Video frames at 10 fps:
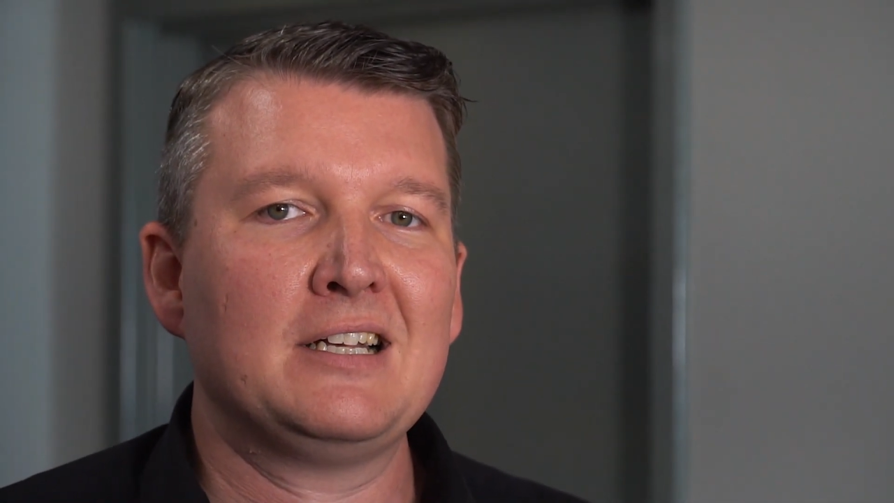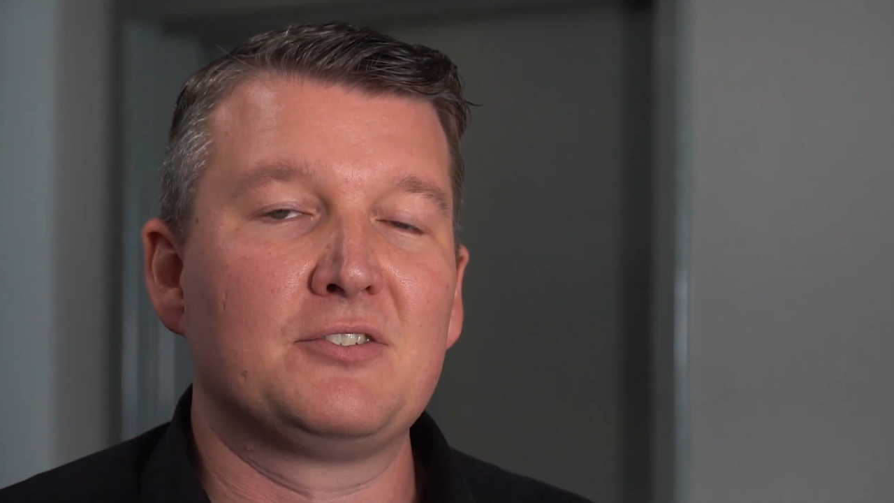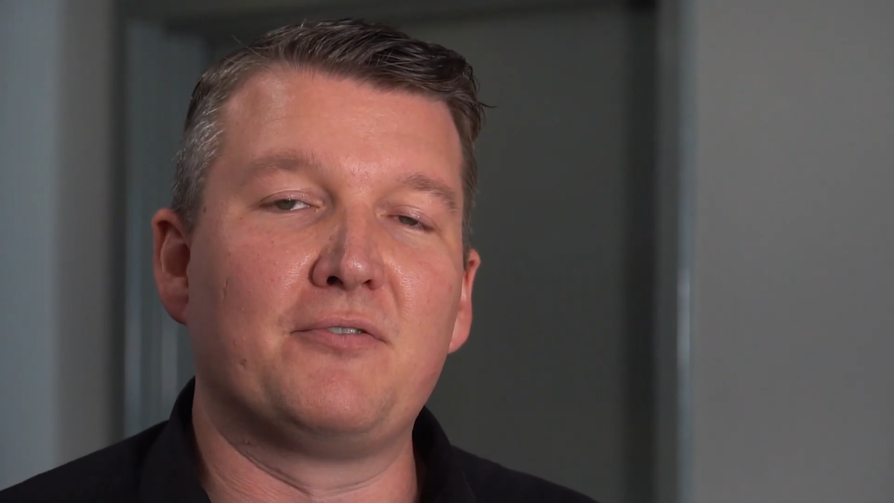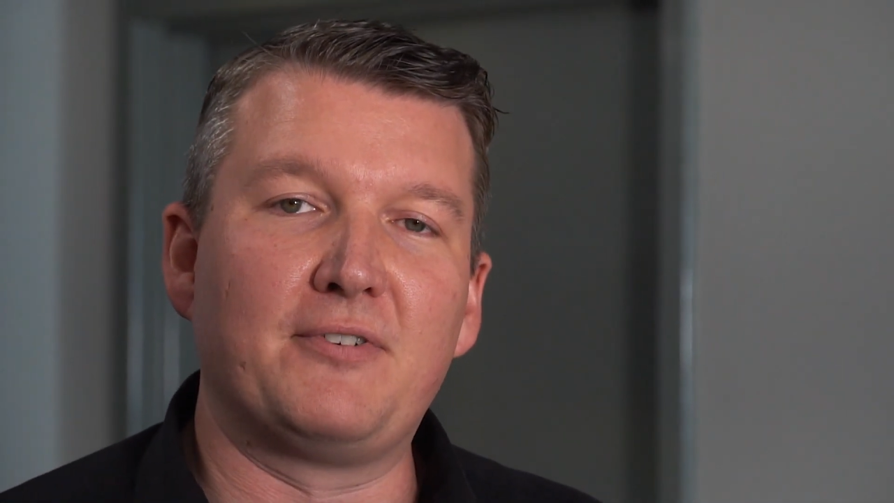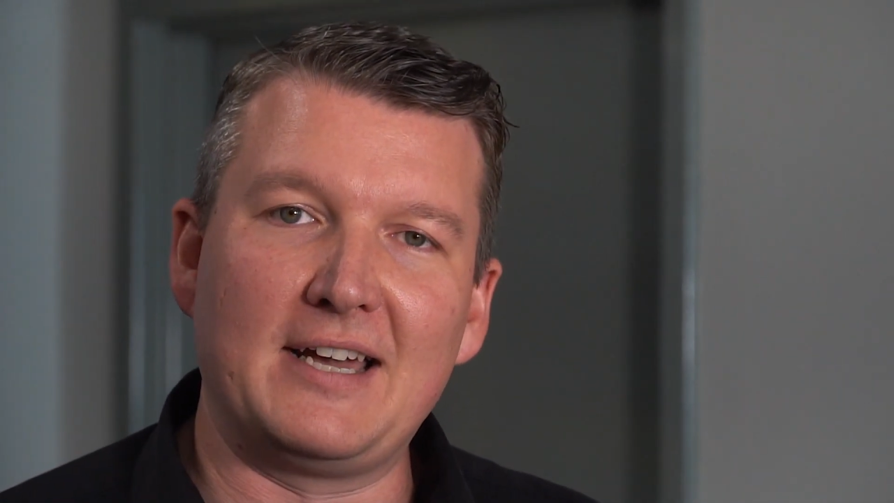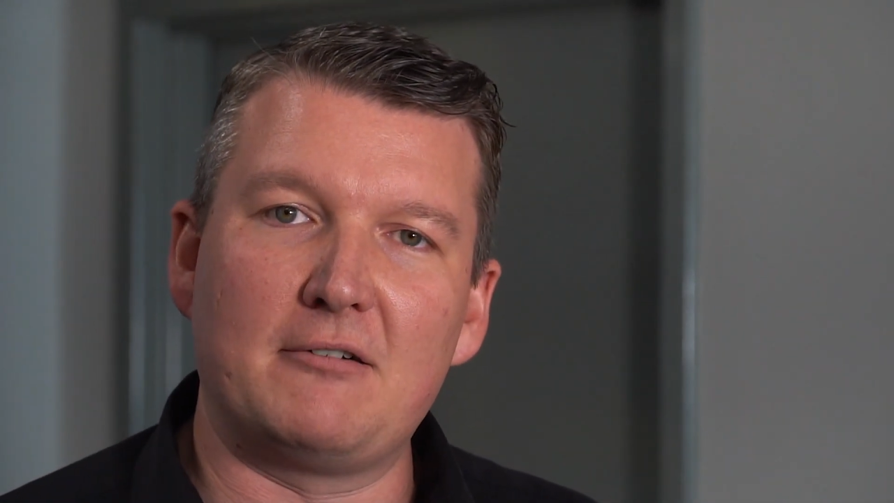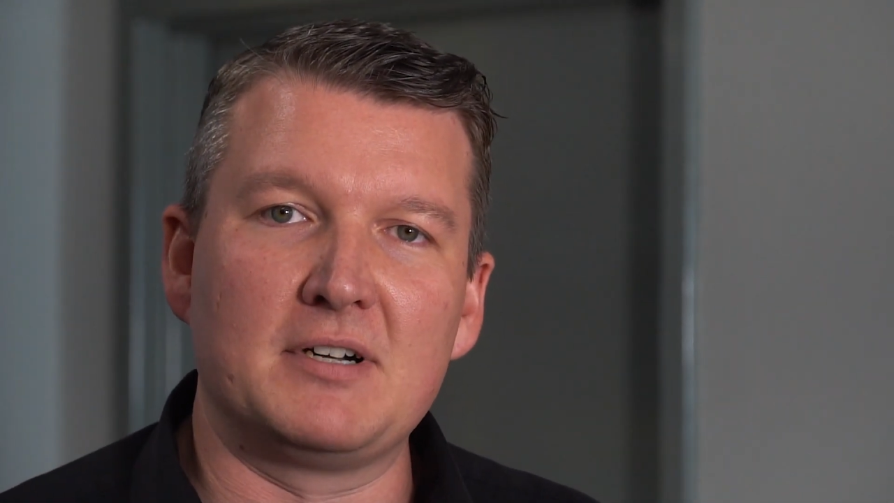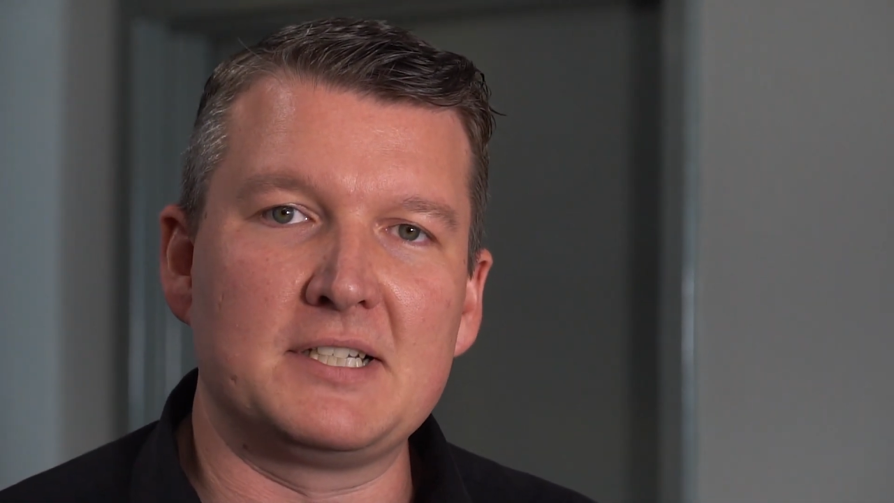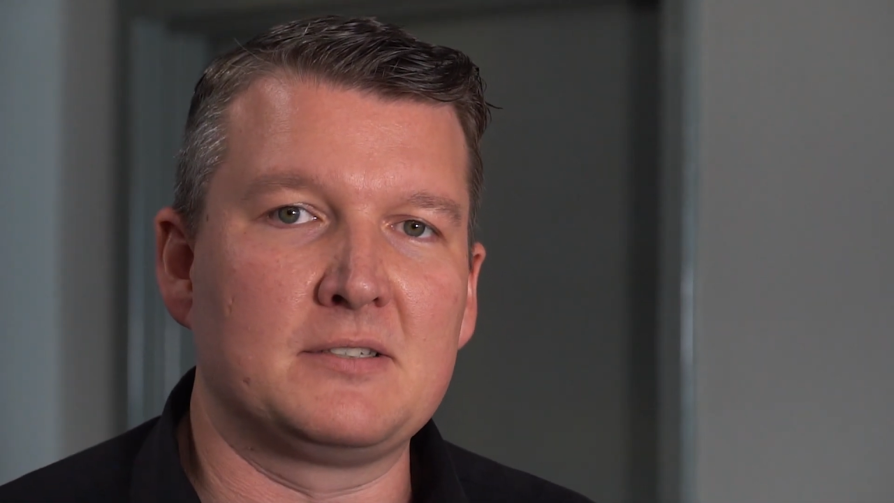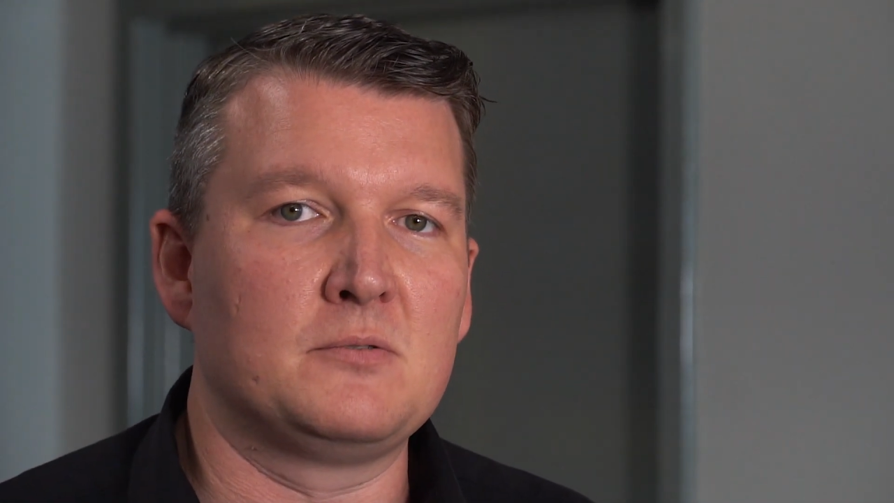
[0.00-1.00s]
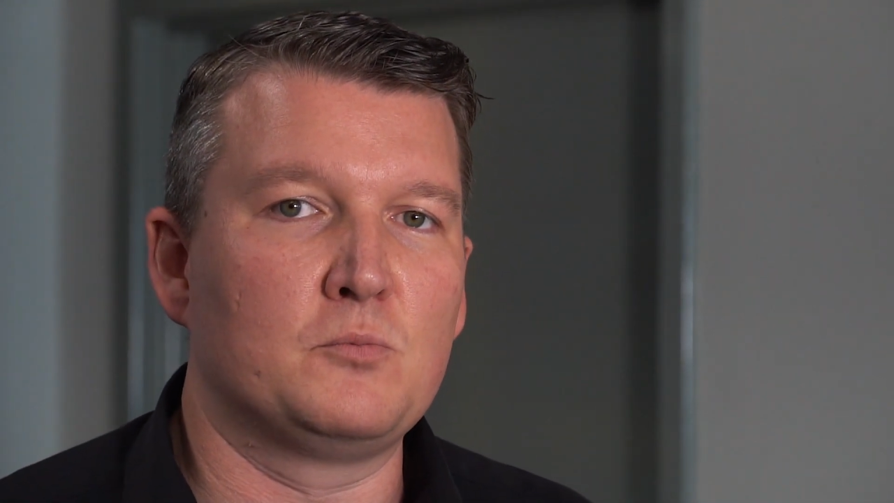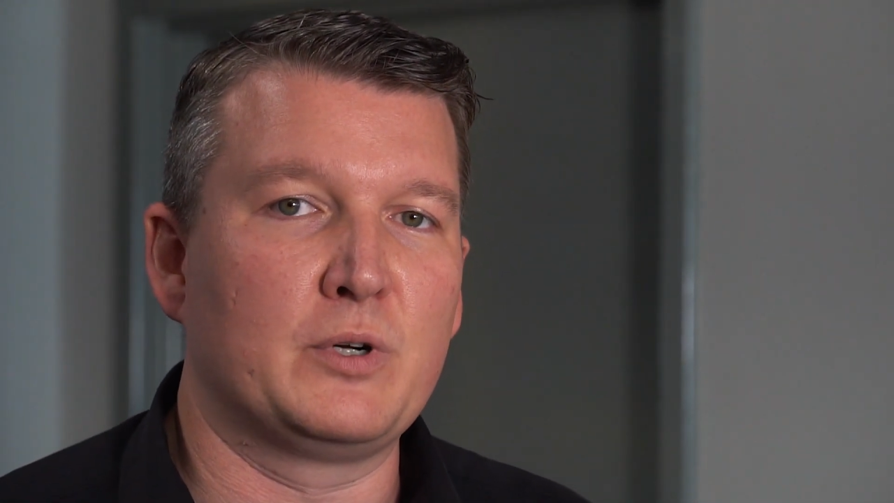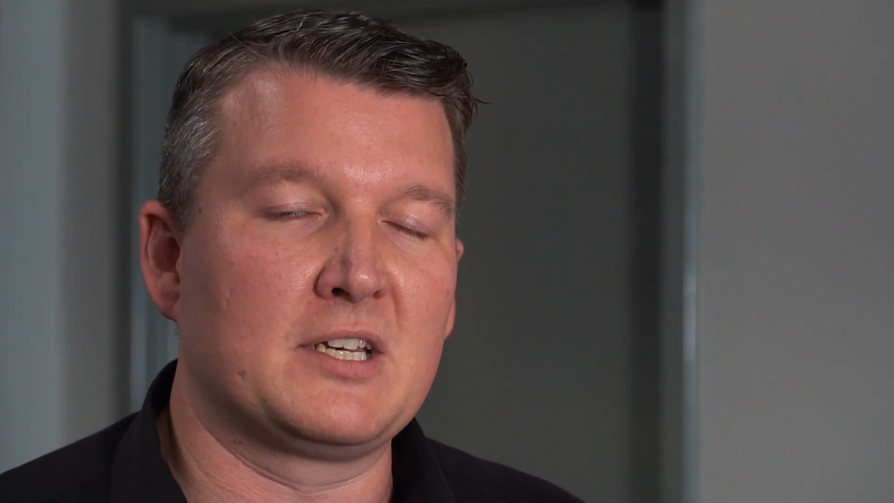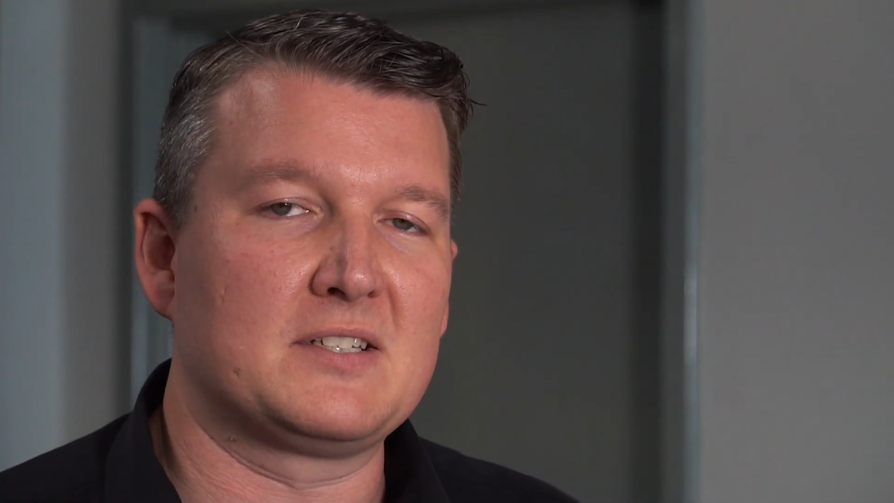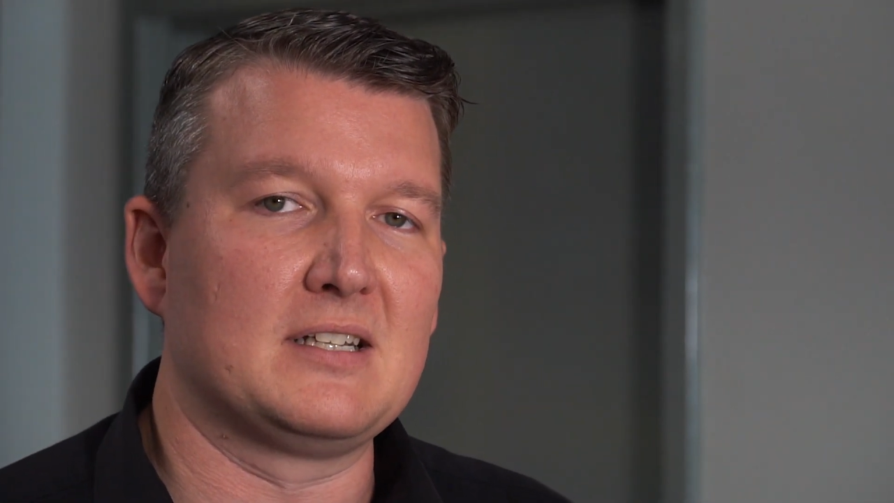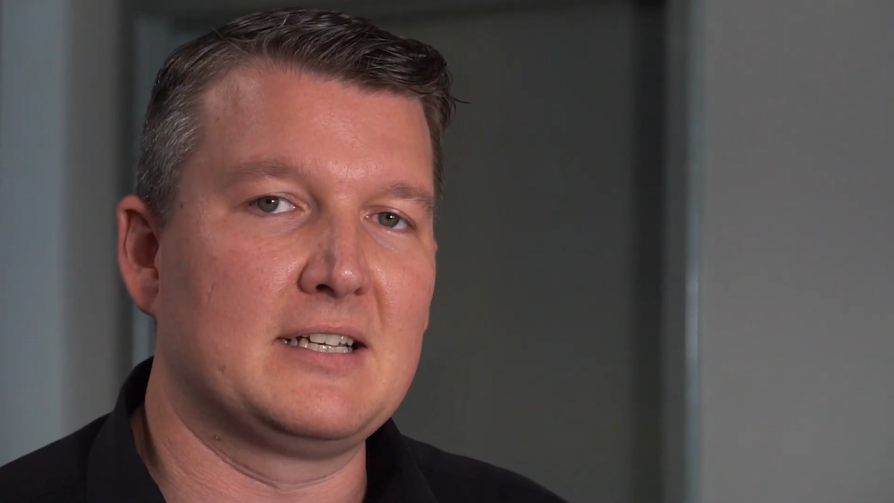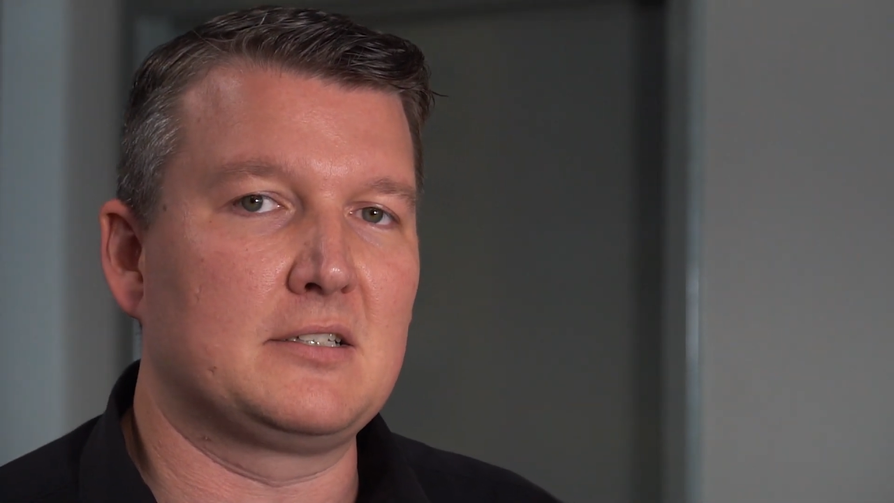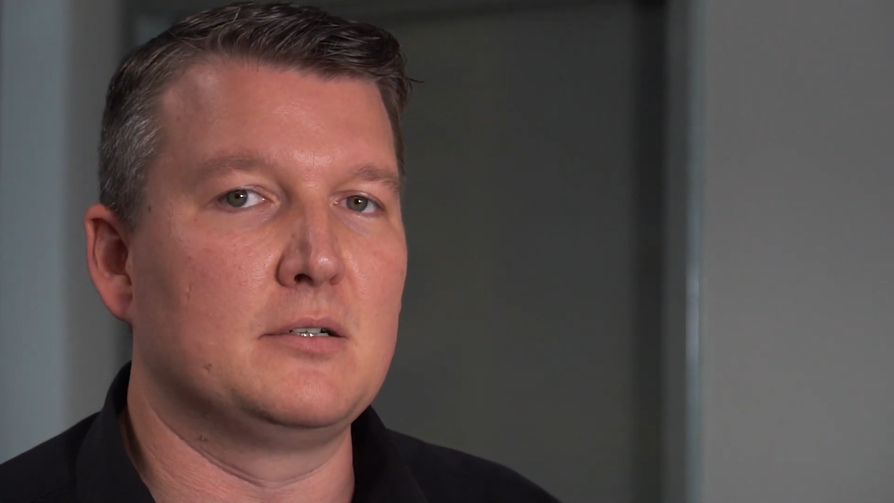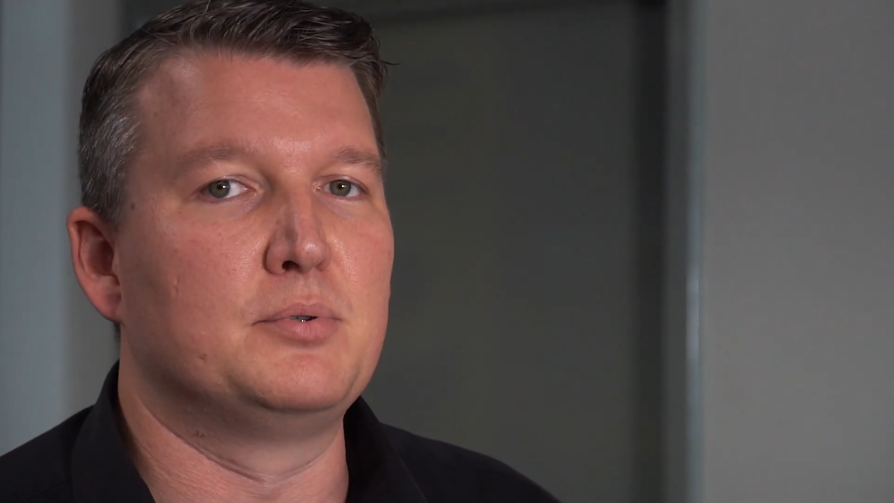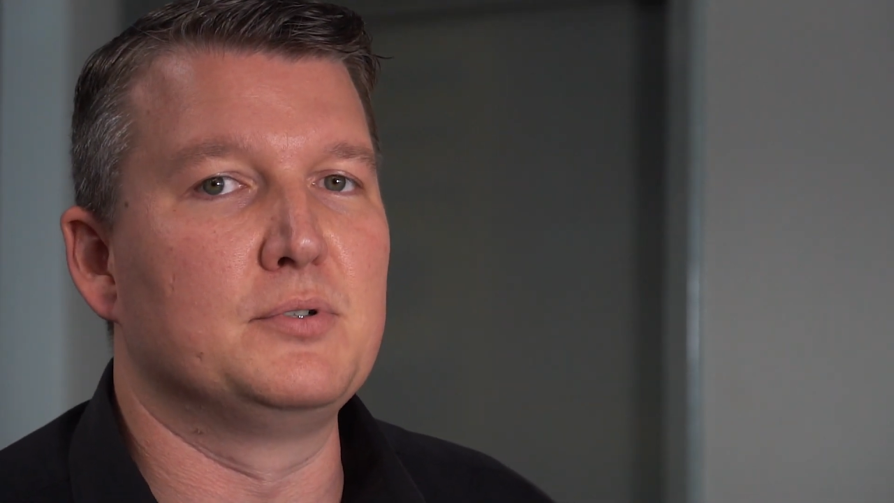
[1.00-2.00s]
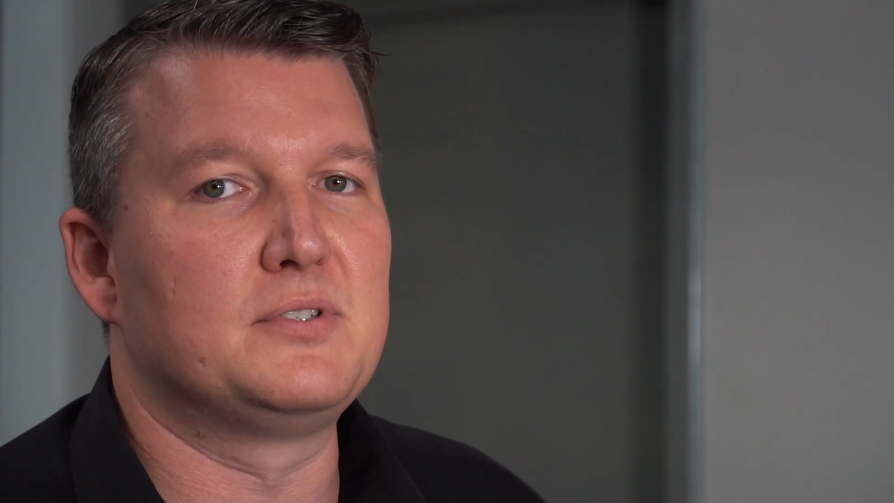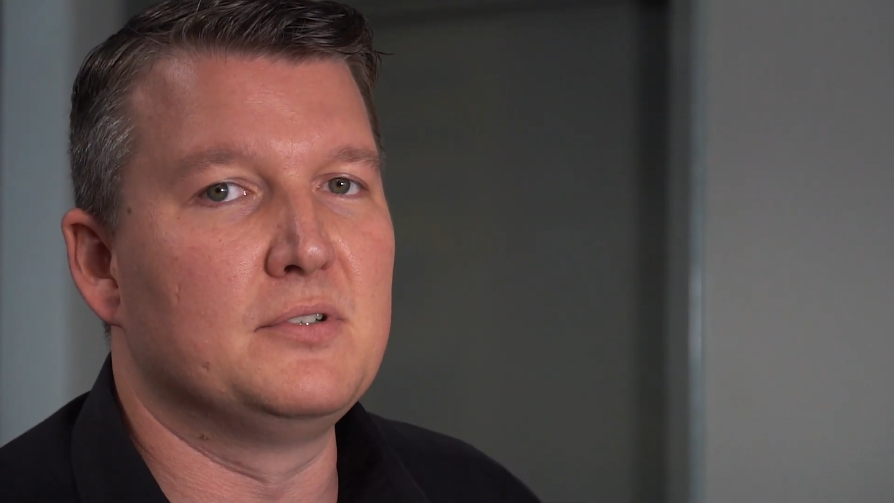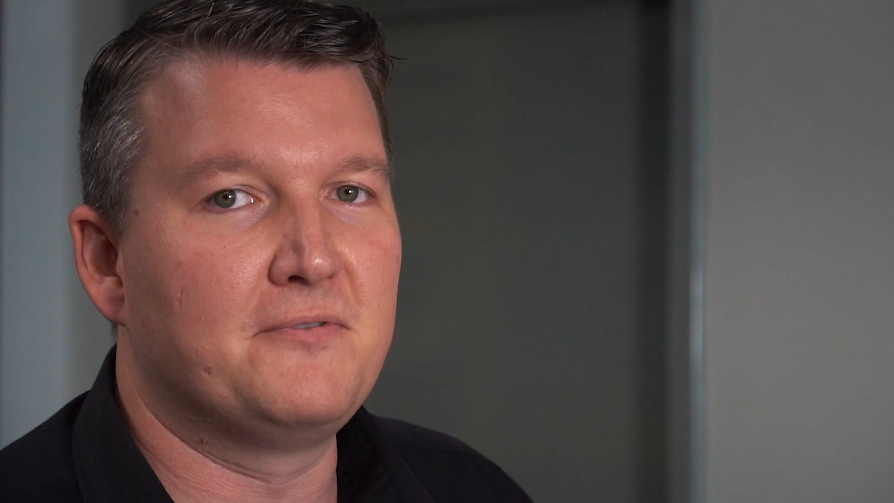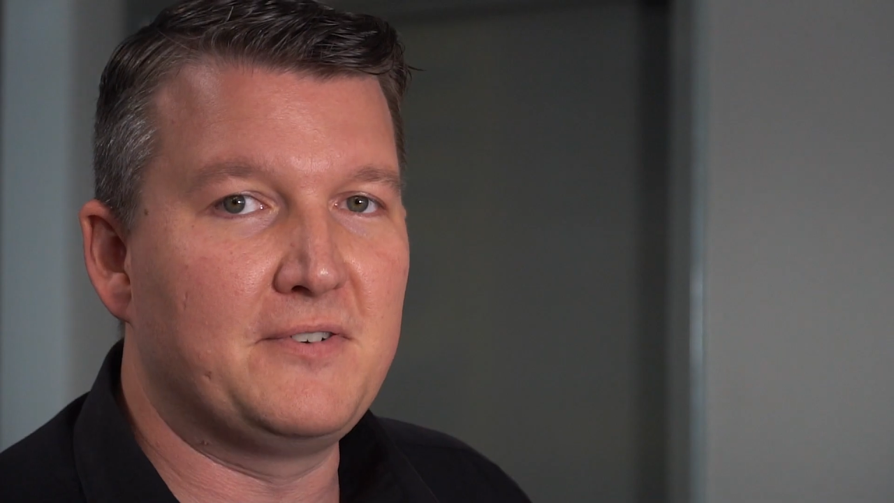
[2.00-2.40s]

So for that reason, we're going to select a boosted